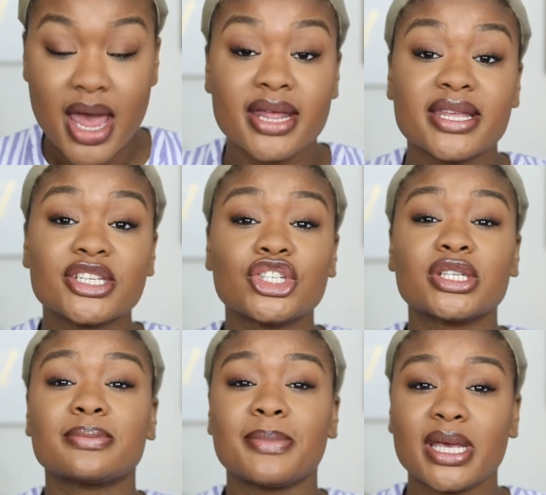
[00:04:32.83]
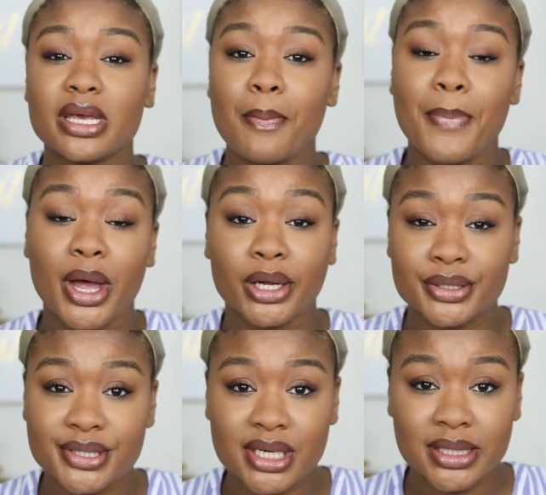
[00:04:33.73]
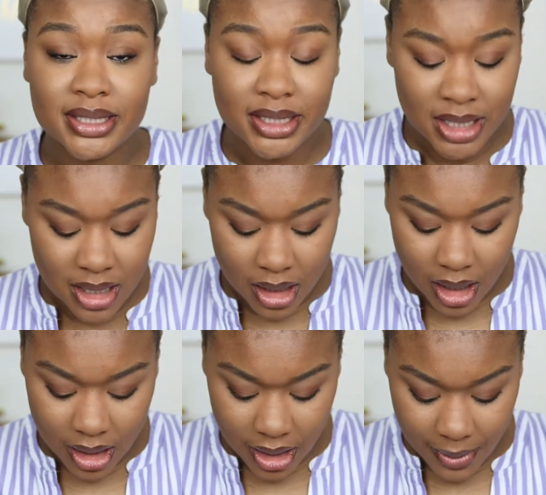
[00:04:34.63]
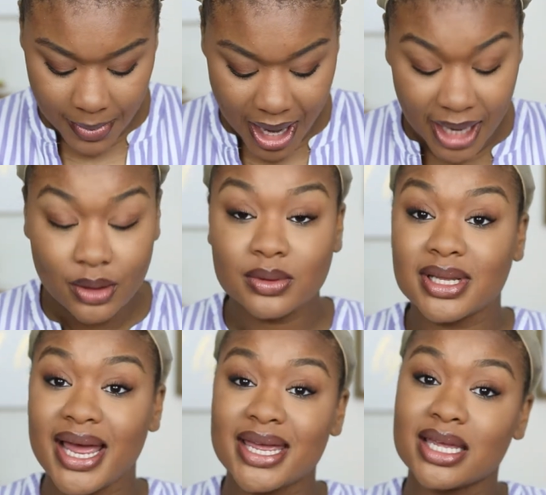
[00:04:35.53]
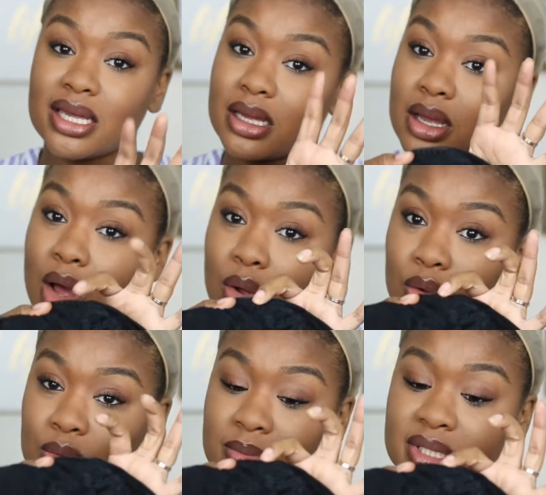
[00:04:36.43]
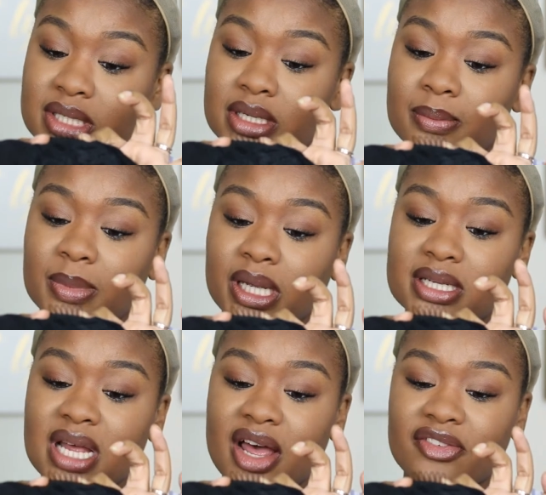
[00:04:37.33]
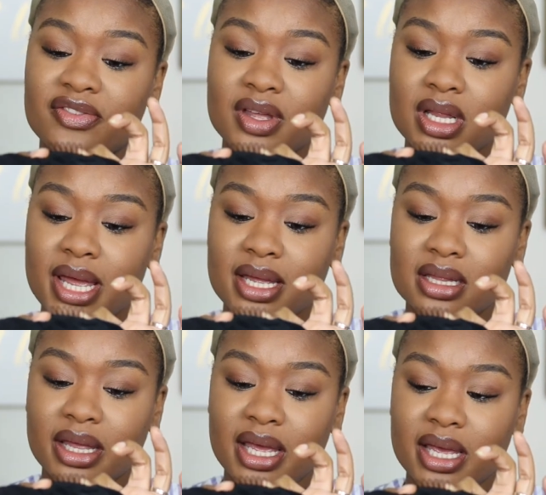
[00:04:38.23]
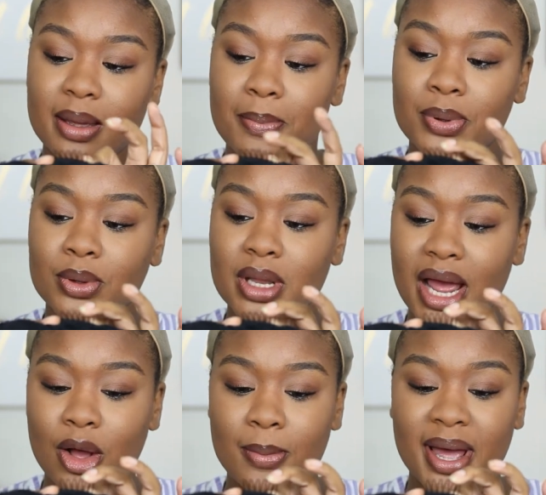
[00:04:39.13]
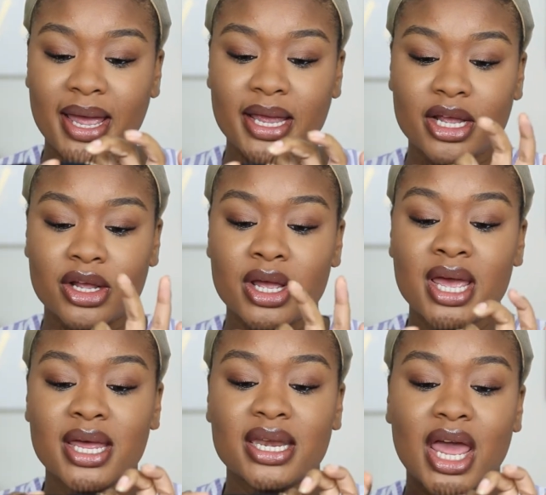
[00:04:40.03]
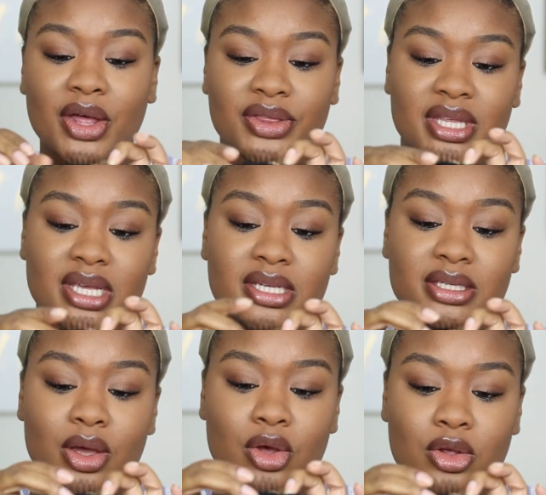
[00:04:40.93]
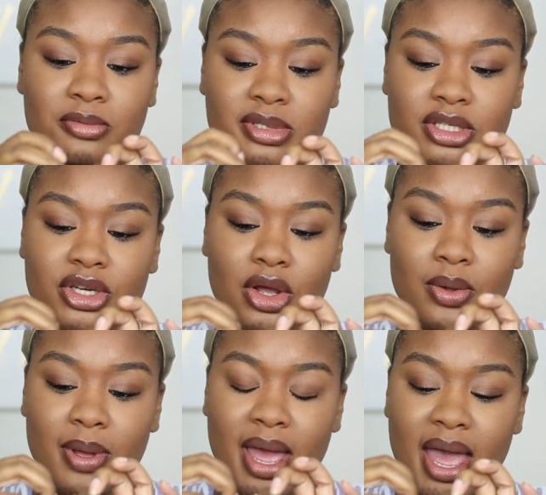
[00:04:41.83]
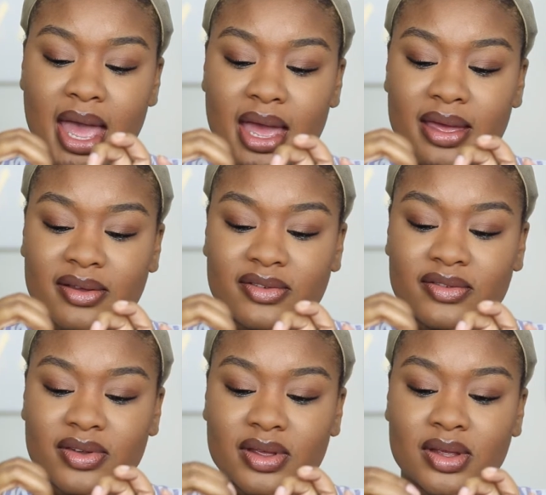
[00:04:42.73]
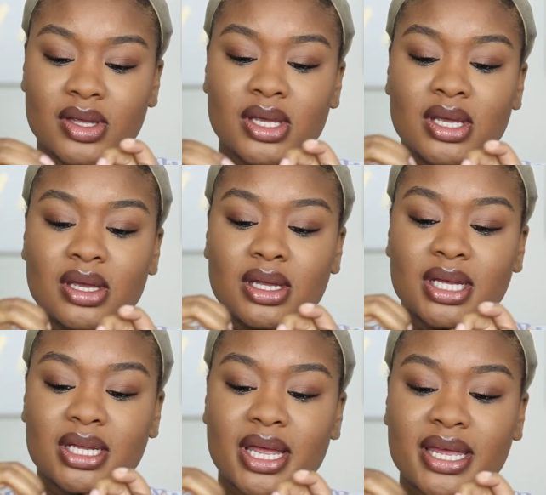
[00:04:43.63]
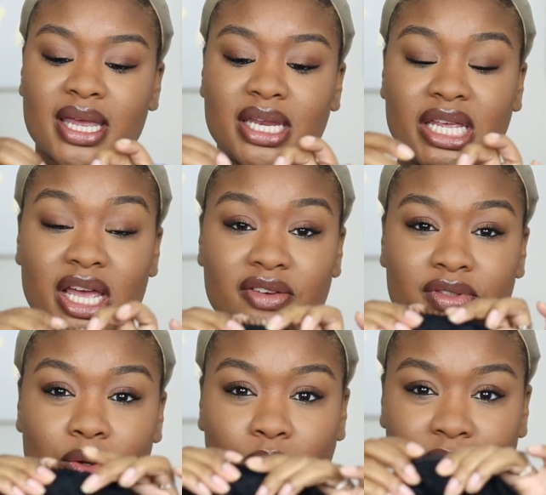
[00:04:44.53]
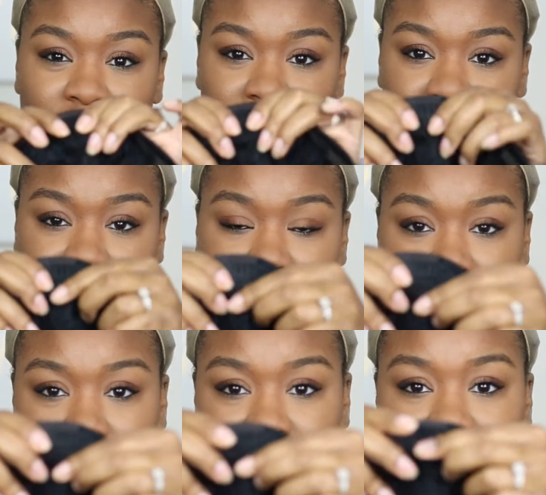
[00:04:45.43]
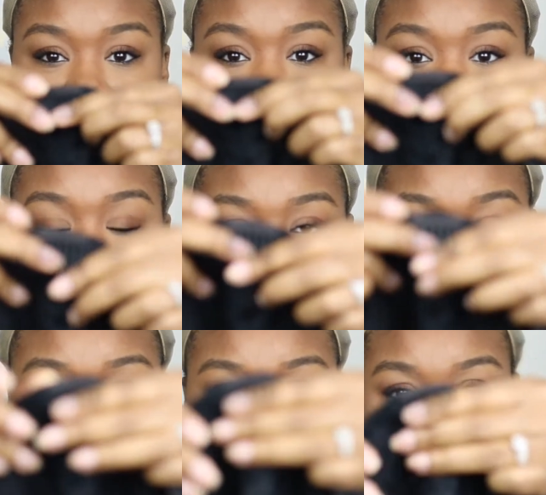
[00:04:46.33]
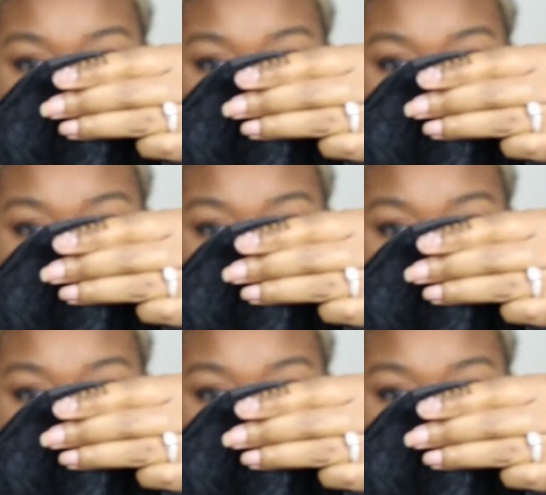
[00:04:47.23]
and this is just me personally, I don't like combs because I feel like they pull out my hair. Now these combs don't have like any of the ridges in there, and they don't have any